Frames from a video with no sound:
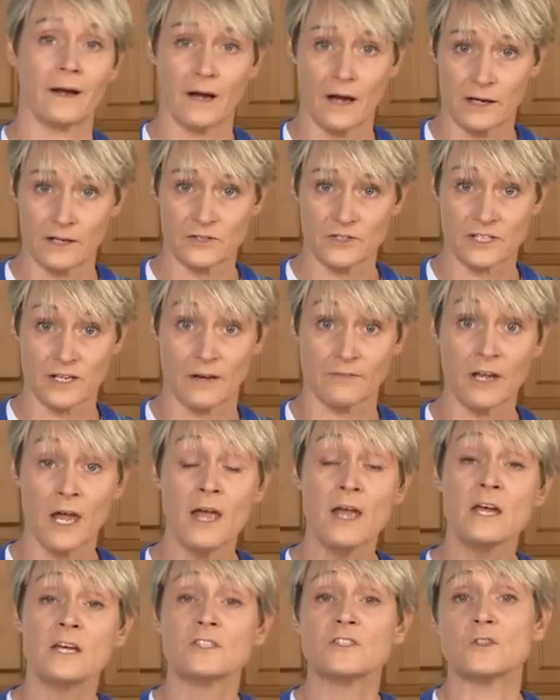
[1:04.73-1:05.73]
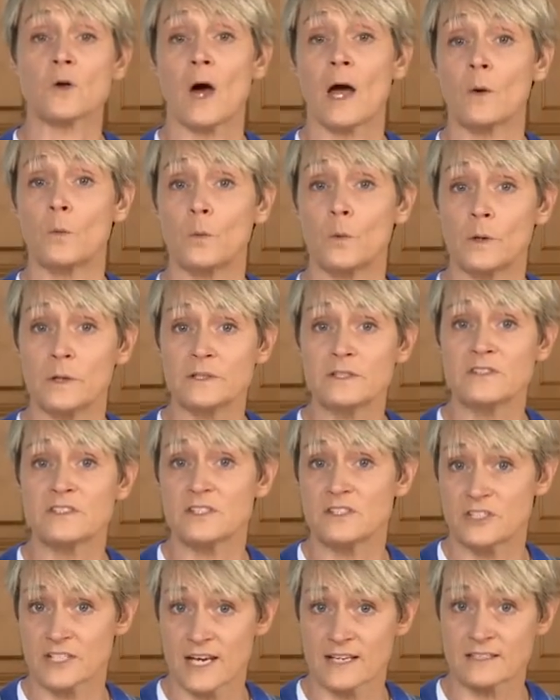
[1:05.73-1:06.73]
to cut yourself. So I would
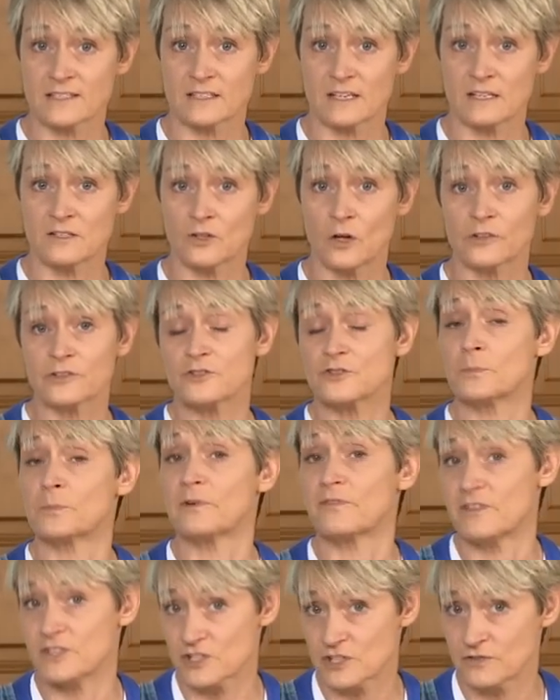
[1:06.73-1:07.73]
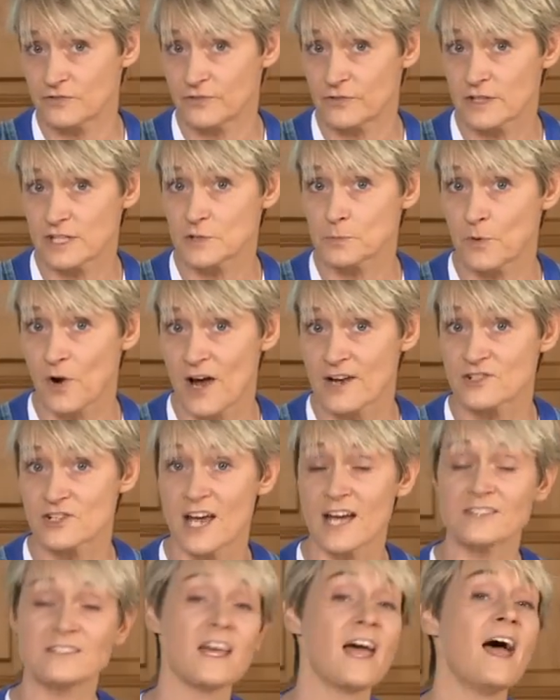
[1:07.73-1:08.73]
suggest adult supervision for this
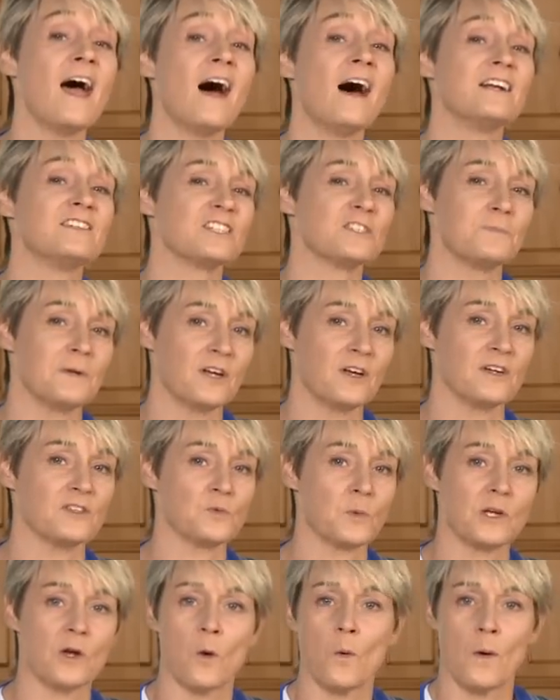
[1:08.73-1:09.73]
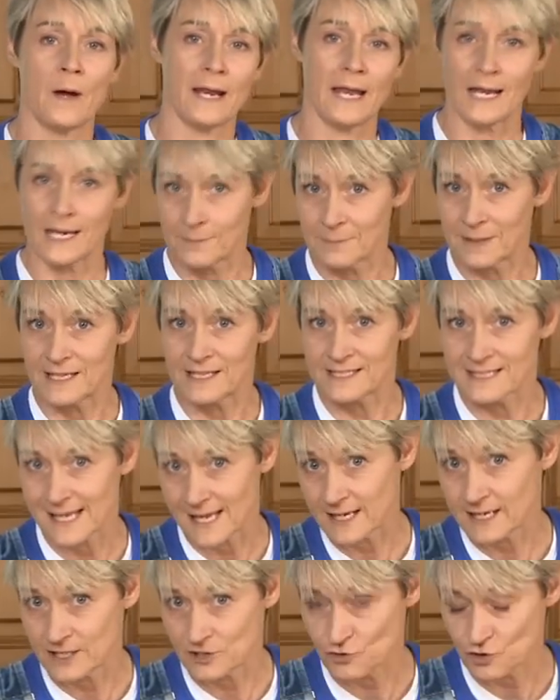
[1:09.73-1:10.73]
project, just because we don't want anybody to
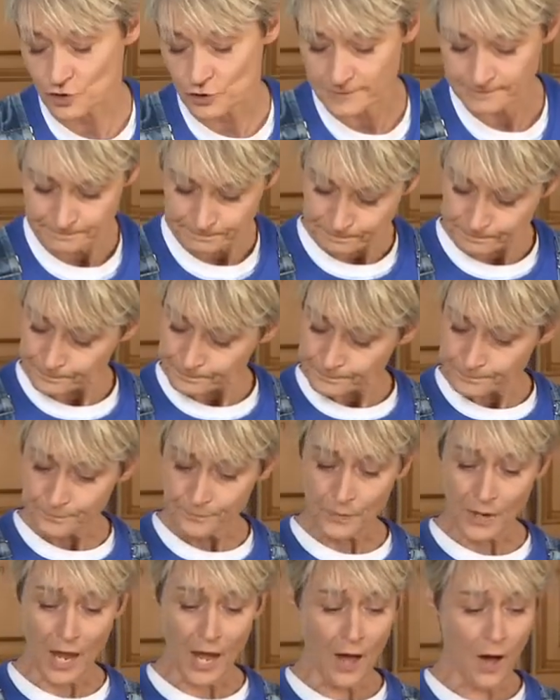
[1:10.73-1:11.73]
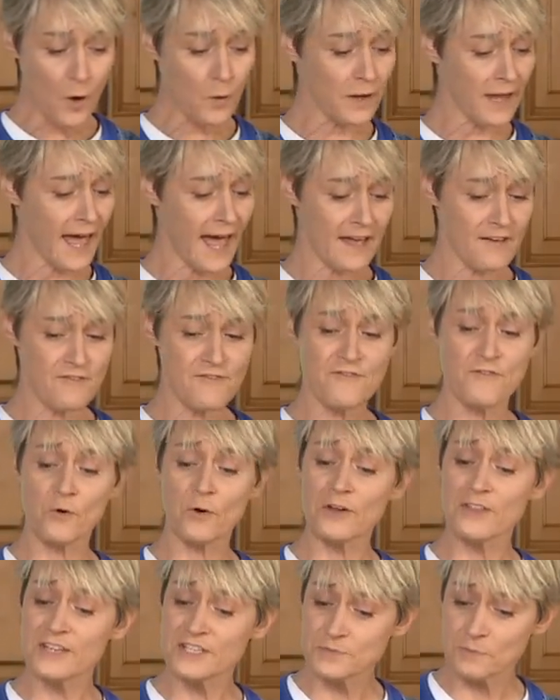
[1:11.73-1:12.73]
get injured. Okay,
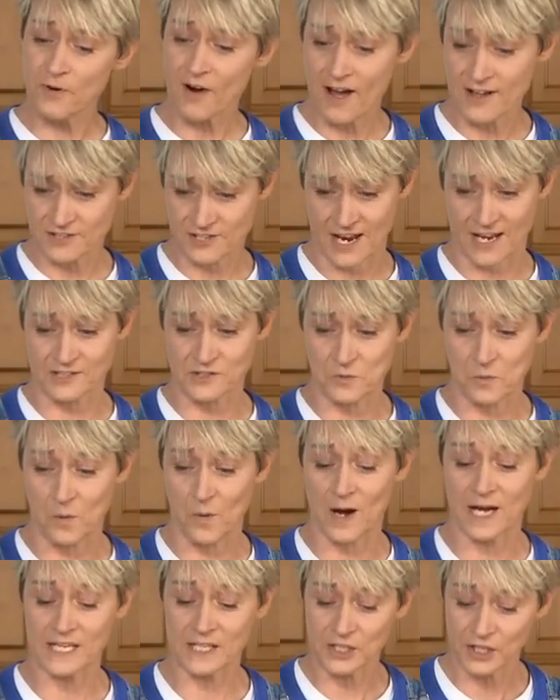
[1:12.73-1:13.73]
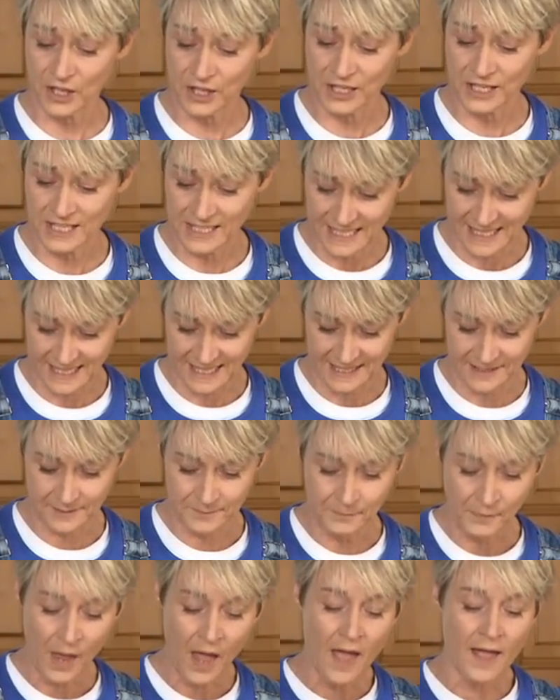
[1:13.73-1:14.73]
for this project, what you're going to need:
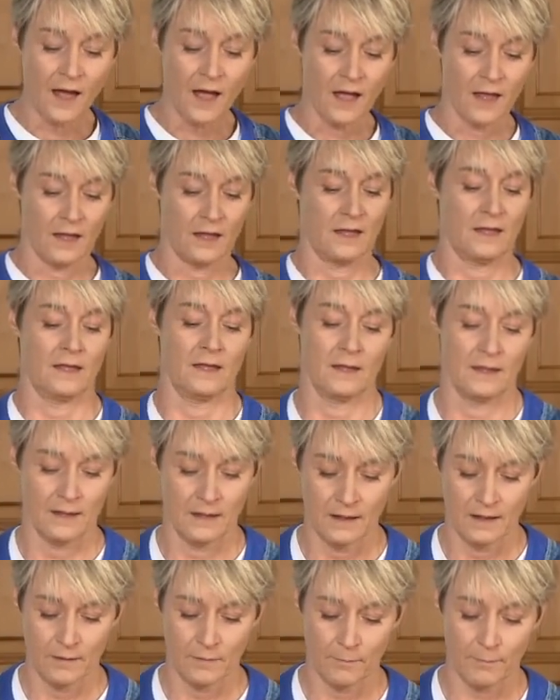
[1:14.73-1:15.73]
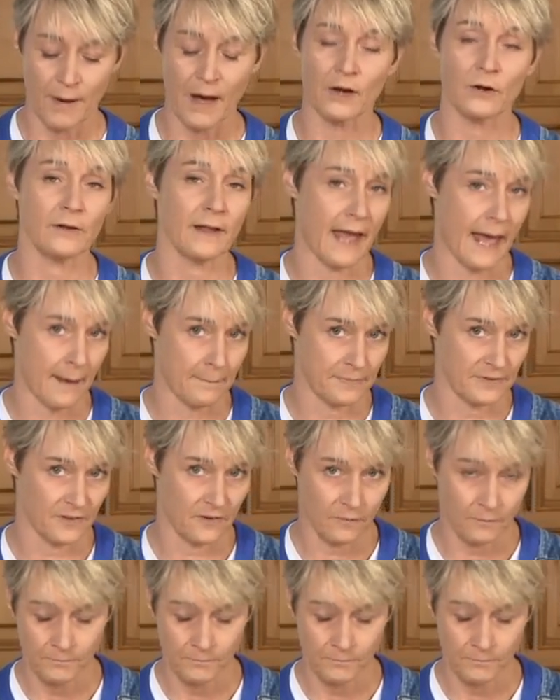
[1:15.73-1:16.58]
bottle caps.